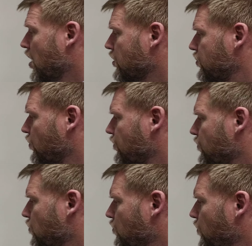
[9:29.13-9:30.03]
So
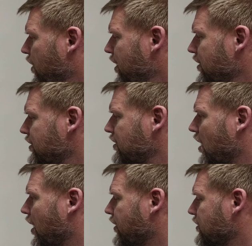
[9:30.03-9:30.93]
what is
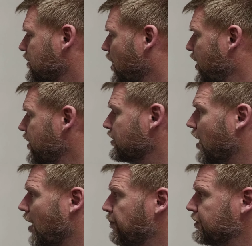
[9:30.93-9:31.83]
sine? Sine is
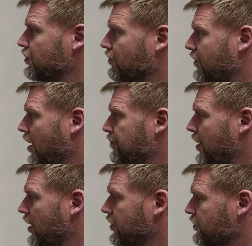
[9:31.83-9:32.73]
opposite over
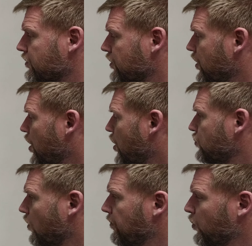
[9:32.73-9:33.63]
hypotenuse.
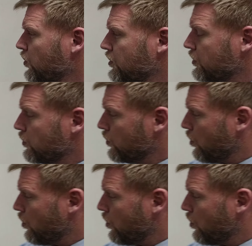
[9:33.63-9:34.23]
So I'm going to